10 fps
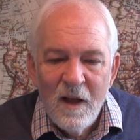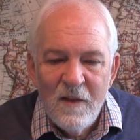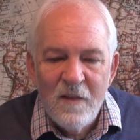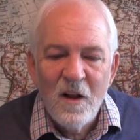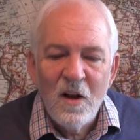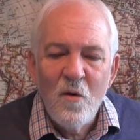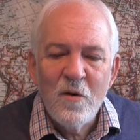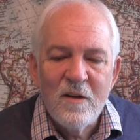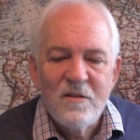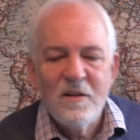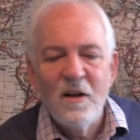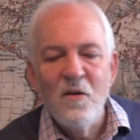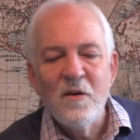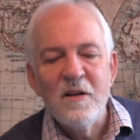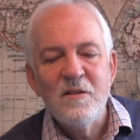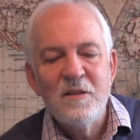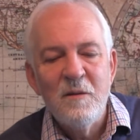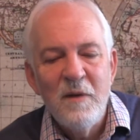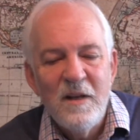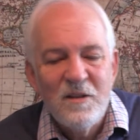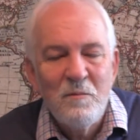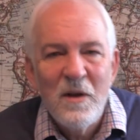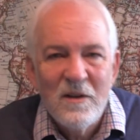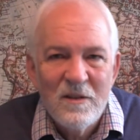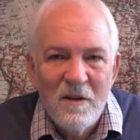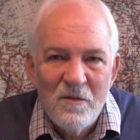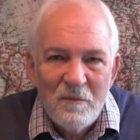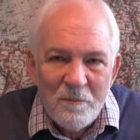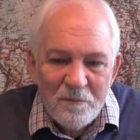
Then the locust. The locust to me speaks of